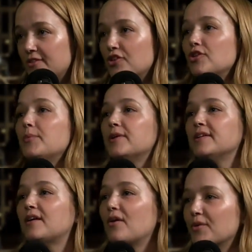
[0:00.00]
thirty billion
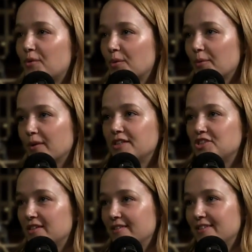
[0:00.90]
dollar
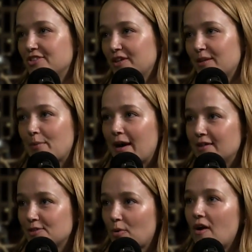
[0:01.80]
corporation that's trying to pad
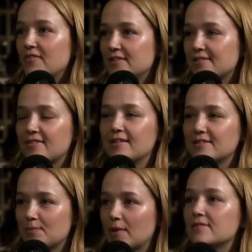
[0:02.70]
its profits at the
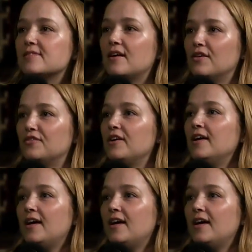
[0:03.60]
expense of